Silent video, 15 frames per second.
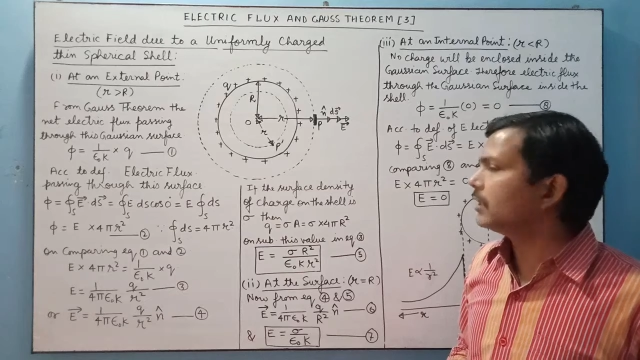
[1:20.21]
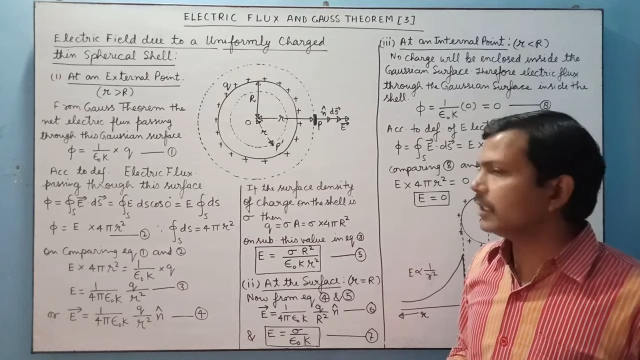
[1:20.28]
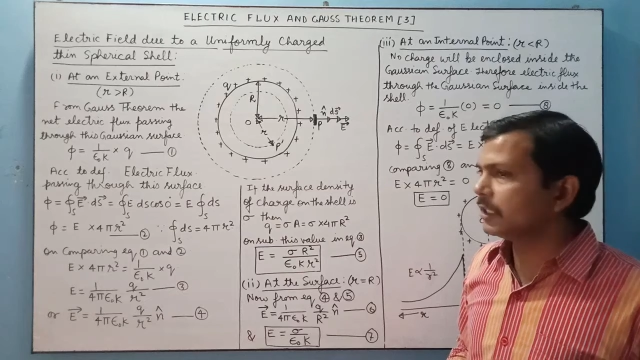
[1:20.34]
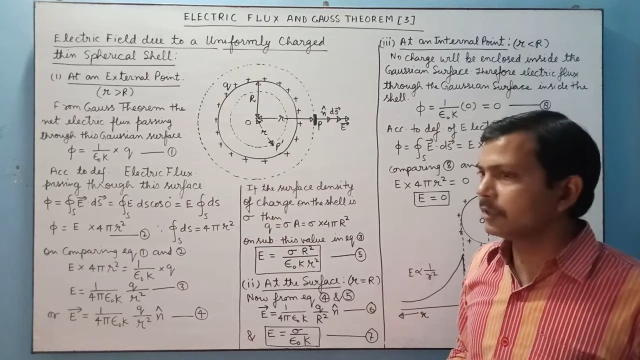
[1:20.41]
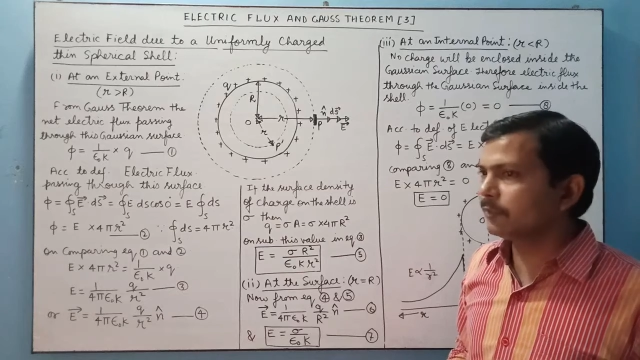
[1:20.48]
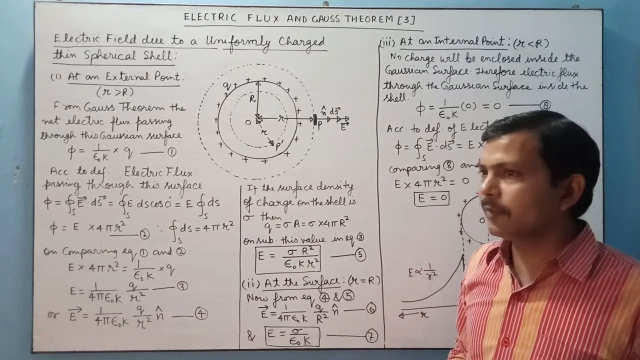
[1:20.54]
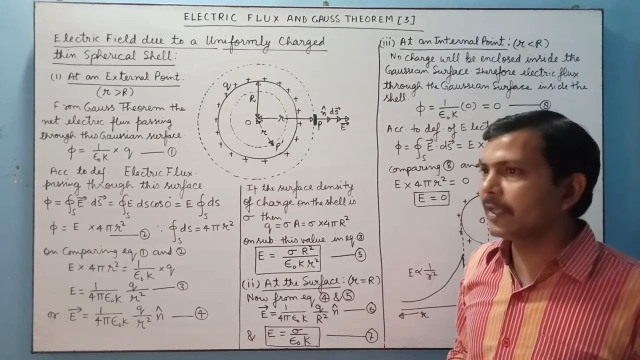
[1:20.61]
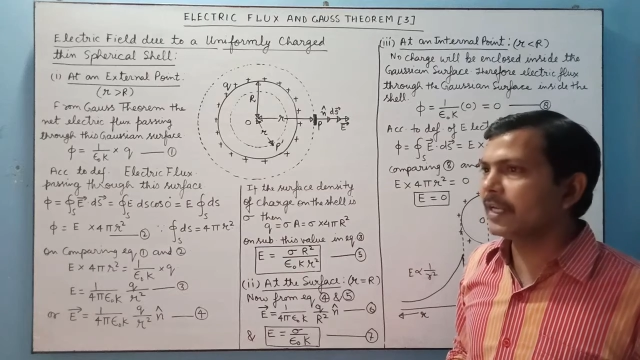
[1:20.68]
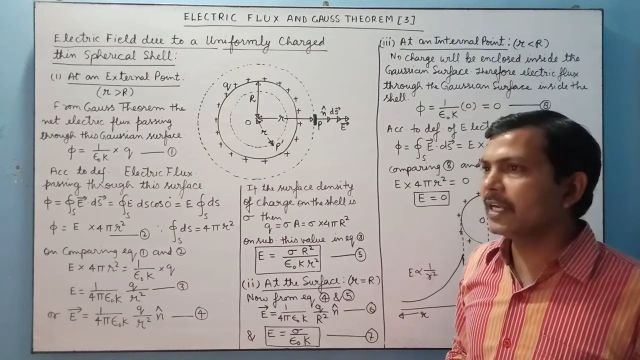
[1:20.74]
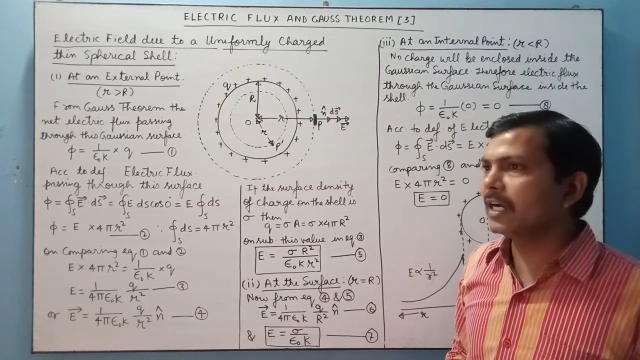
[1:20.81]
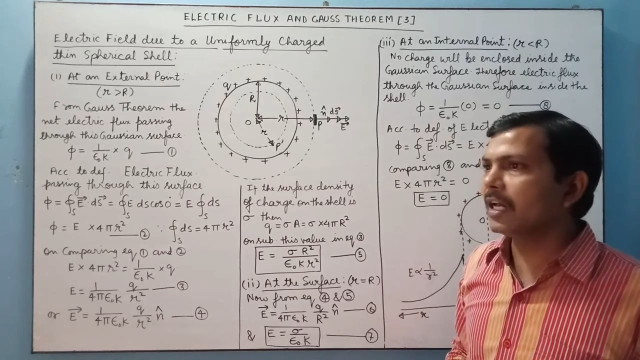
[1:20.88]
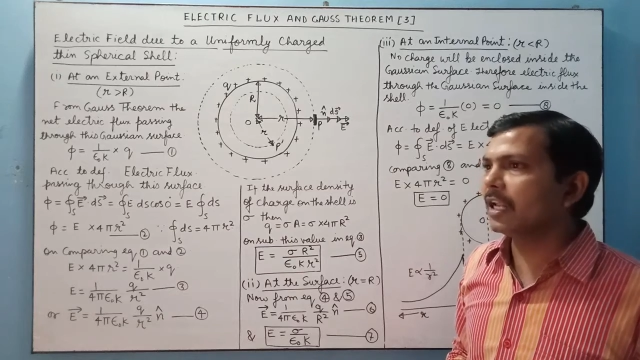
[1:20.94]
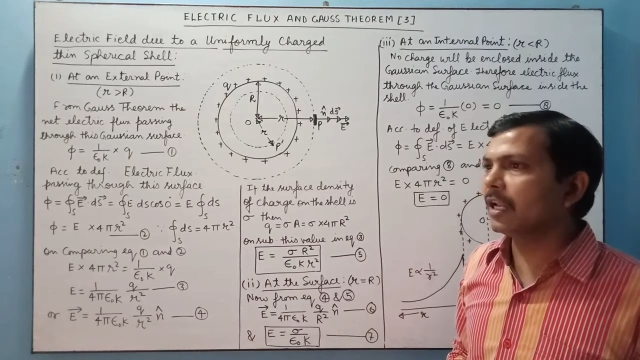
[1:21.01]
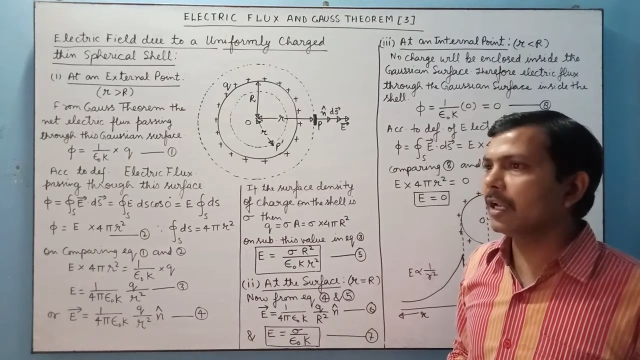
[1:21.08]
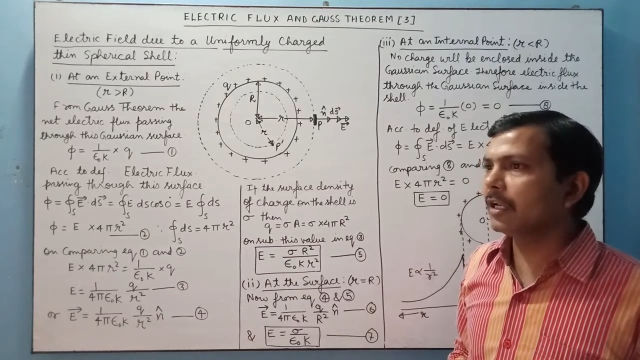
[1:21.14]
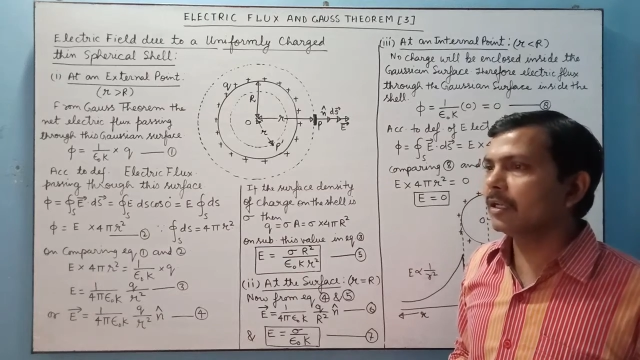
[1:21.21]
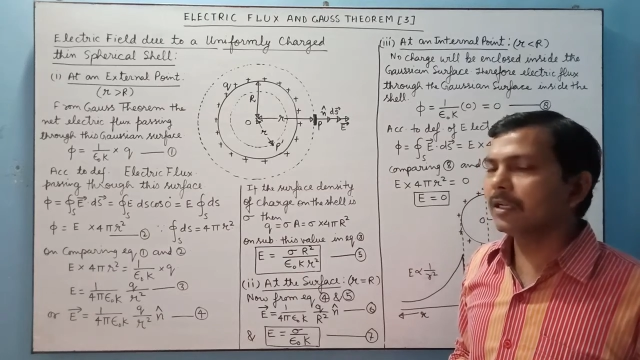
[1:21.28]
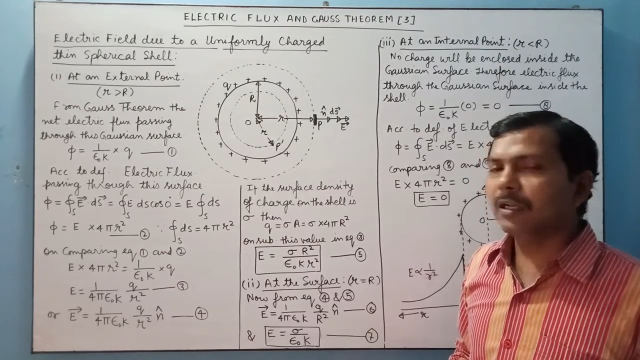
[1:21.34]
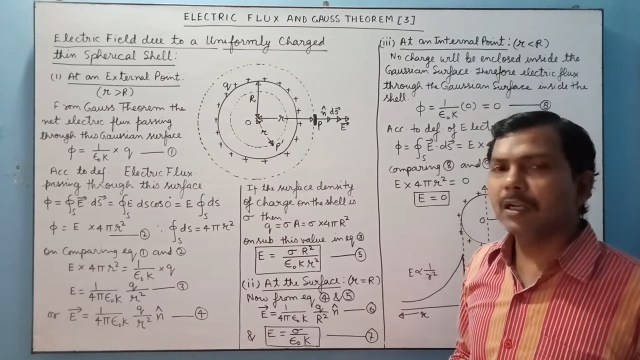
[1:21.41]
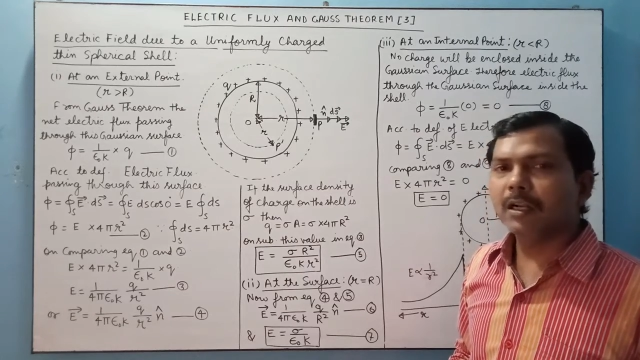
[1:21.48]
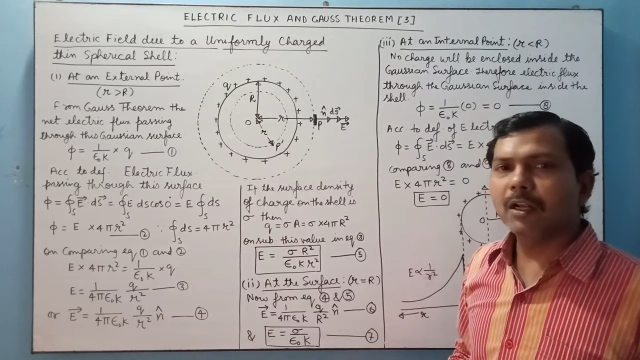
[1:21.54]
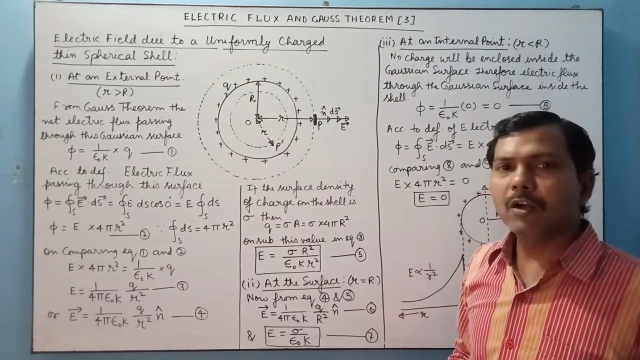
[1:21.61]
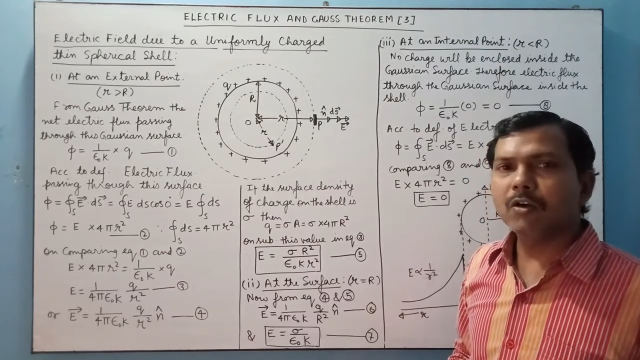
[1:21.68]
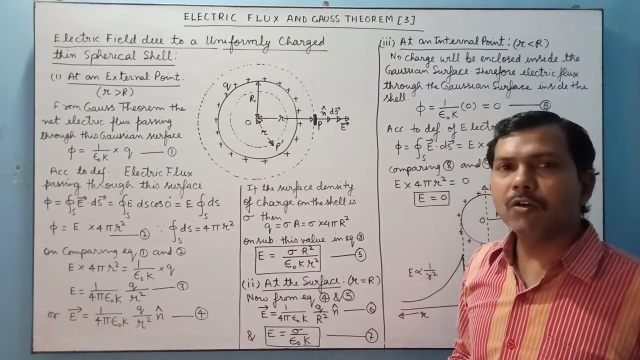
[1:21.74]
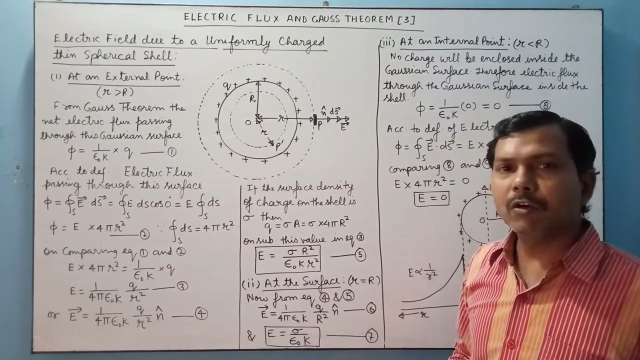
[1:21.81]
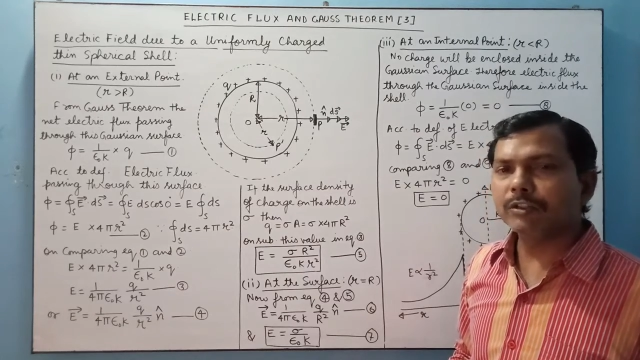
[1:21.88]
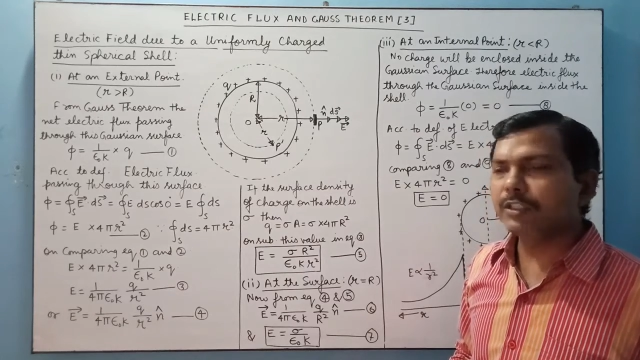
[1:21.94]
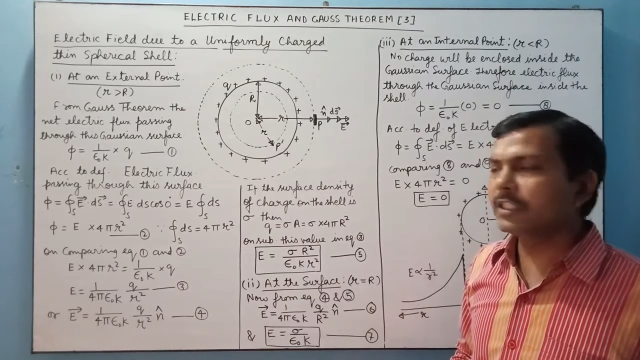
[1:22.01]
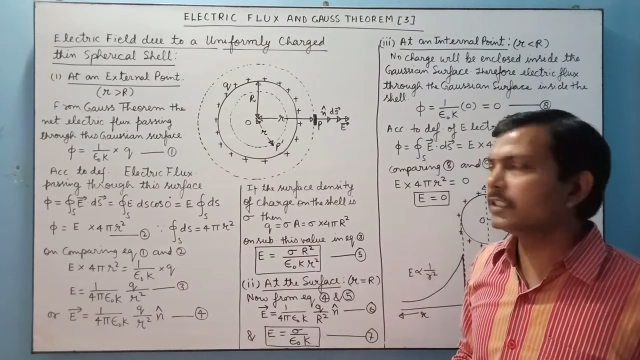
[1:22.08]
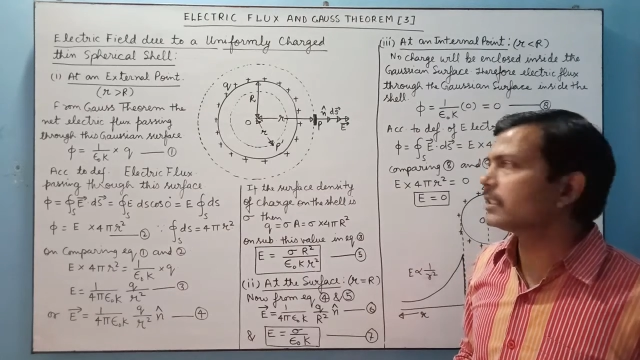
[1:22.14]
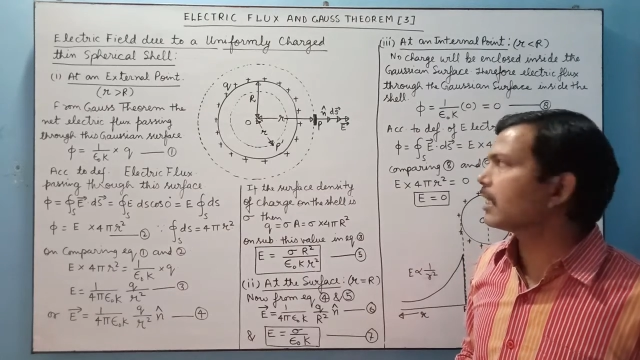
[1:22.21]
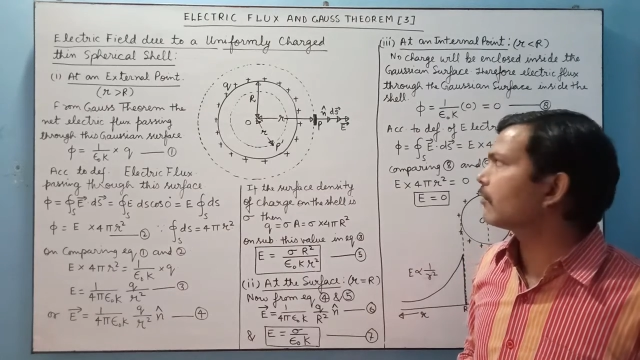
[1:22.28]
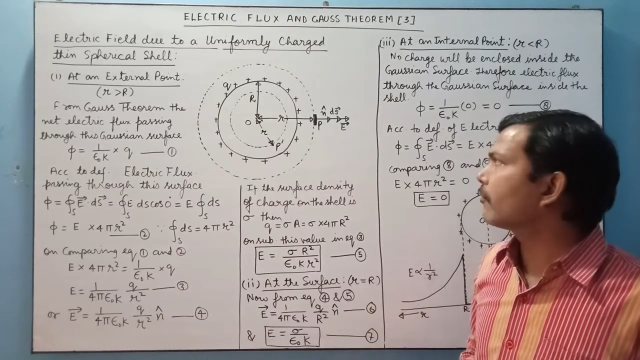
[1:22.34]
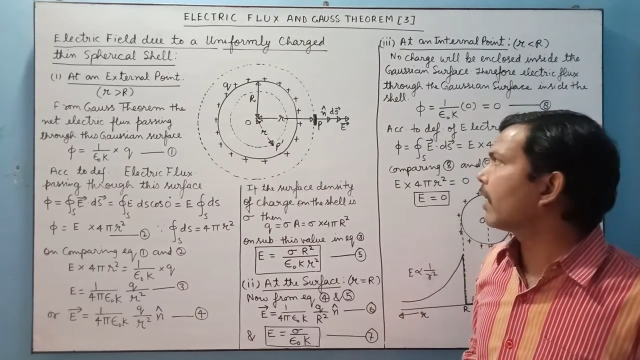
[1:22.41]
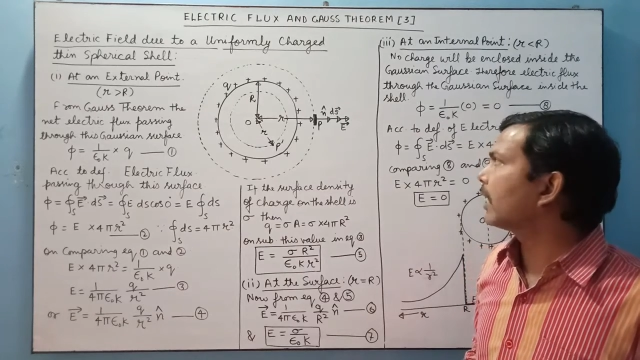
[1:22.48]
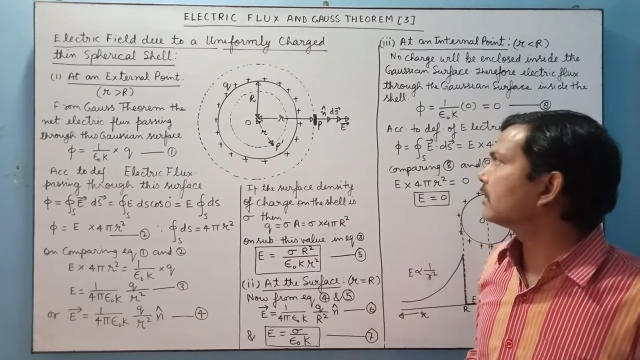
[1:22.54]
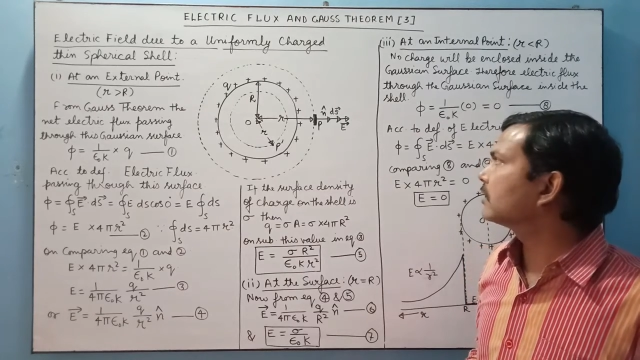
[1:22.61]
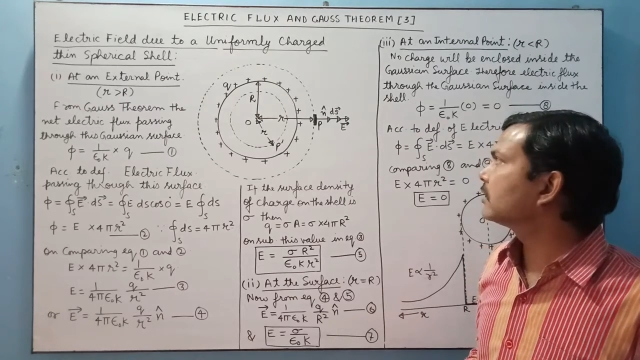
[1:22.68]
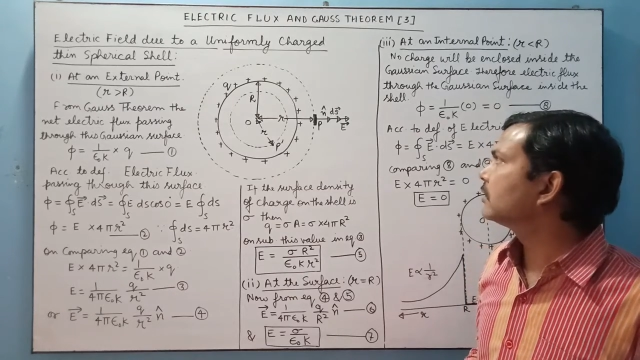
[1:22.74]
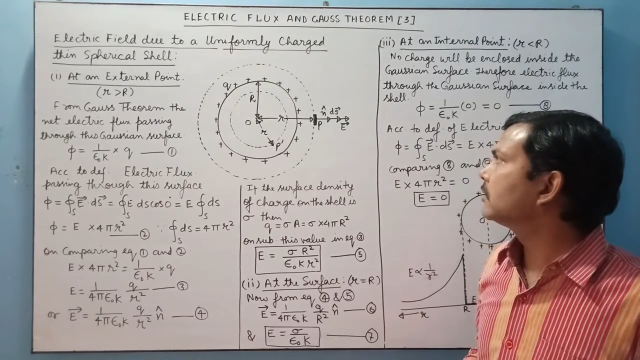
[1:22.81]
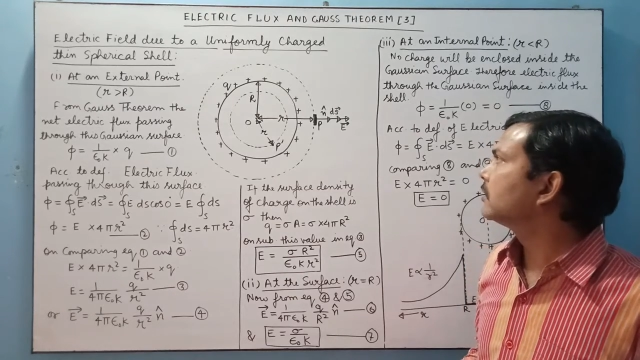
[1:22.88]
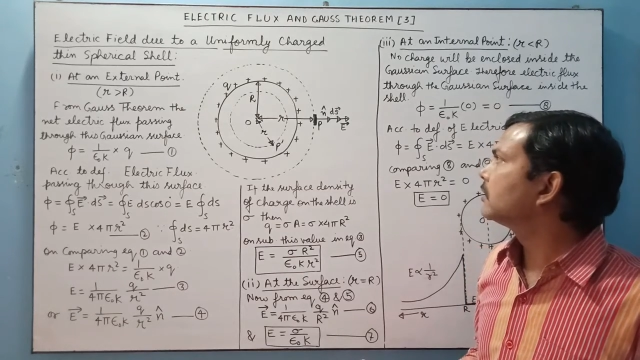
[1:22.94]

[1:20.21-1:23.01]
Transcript: spherical Gaussian surface